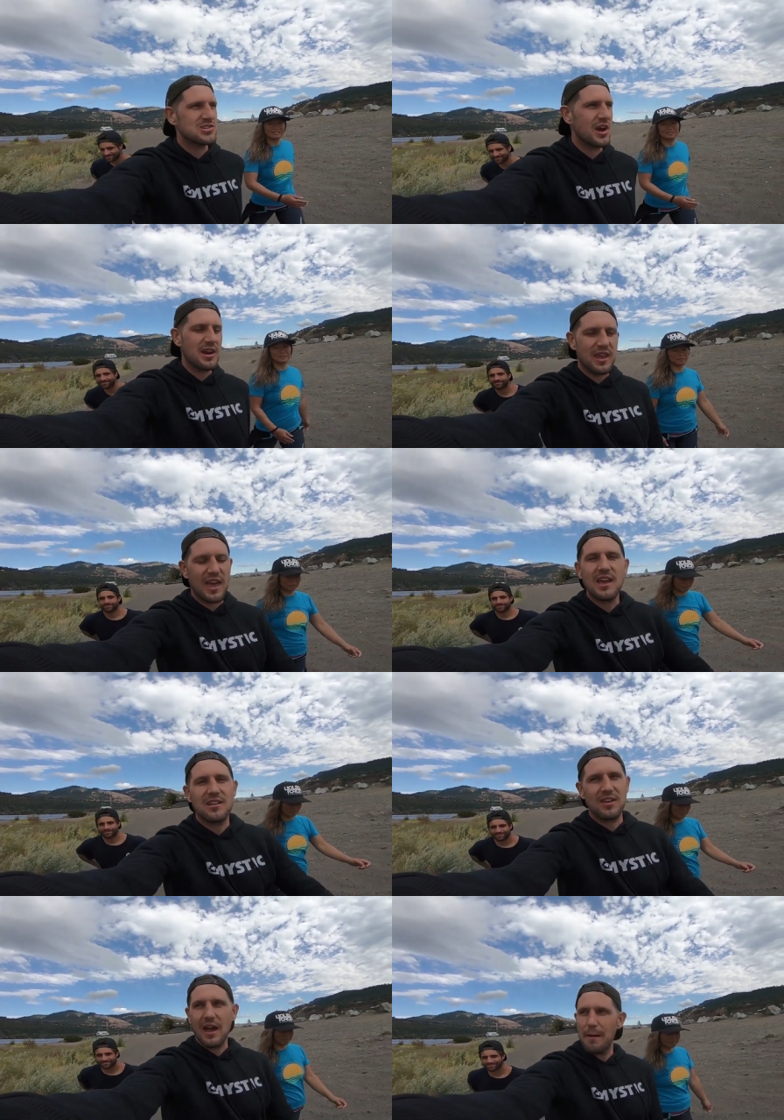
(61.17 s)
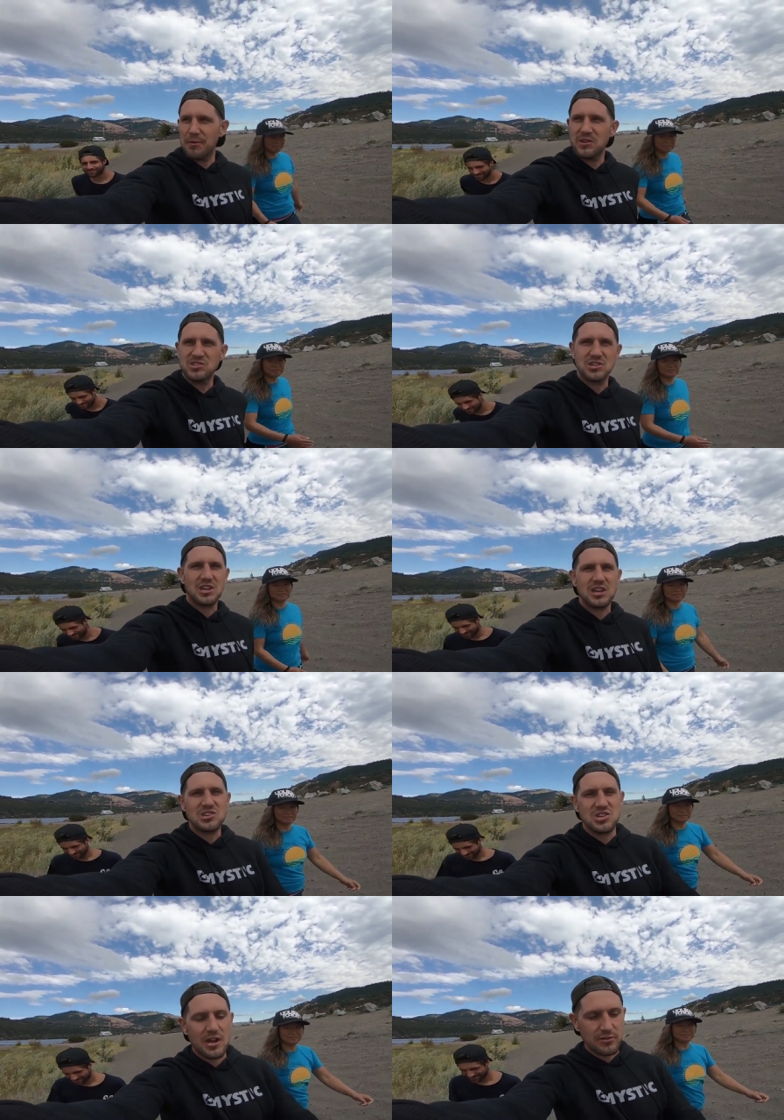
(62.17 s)
trying to get into the competition
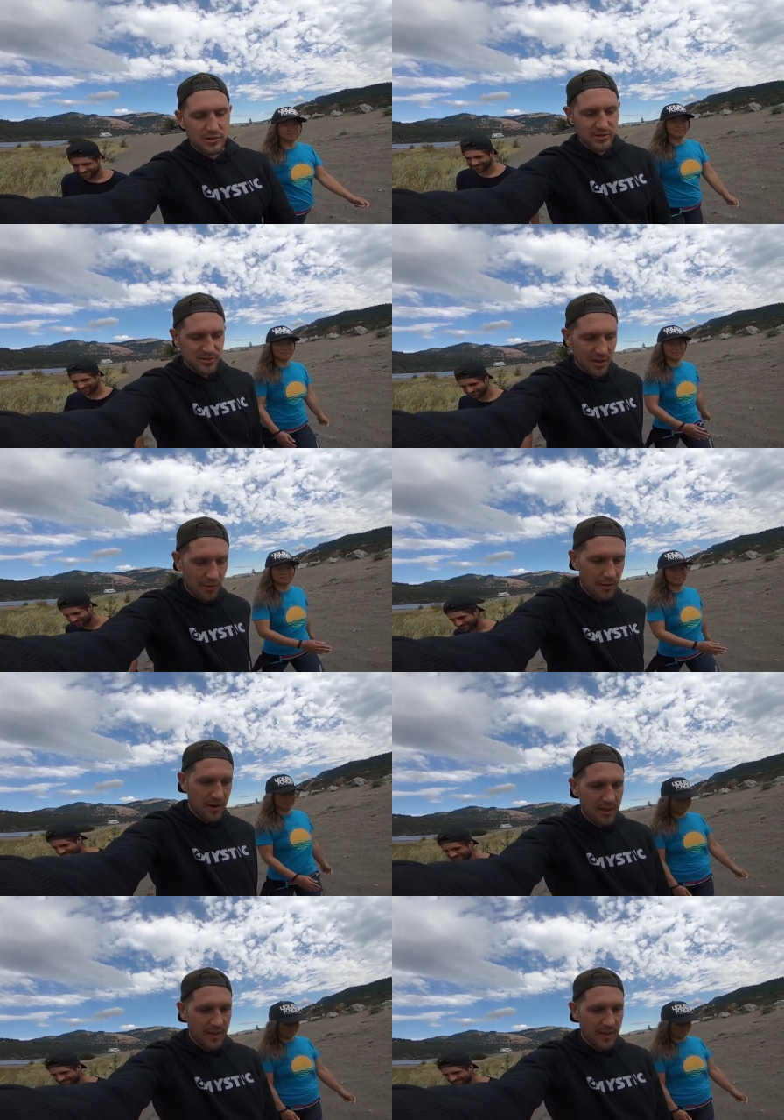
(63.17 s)
in general. So